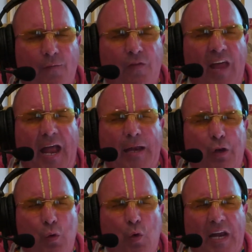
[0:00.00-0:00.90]
then
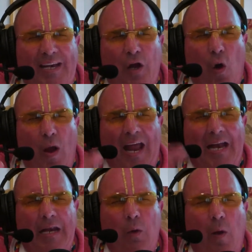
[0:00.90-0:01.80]
you can go
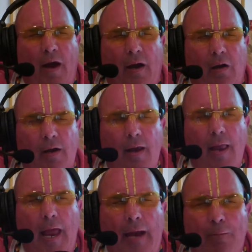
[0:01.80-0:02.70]
anywhere
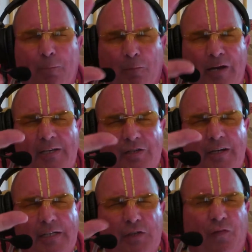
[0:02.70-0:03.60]
and preach
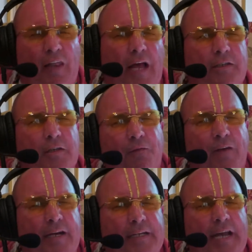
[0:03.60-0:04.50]
this
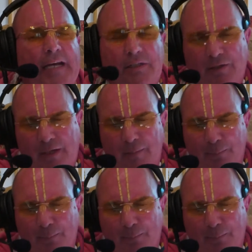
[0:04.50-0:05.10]
philosophy nicely.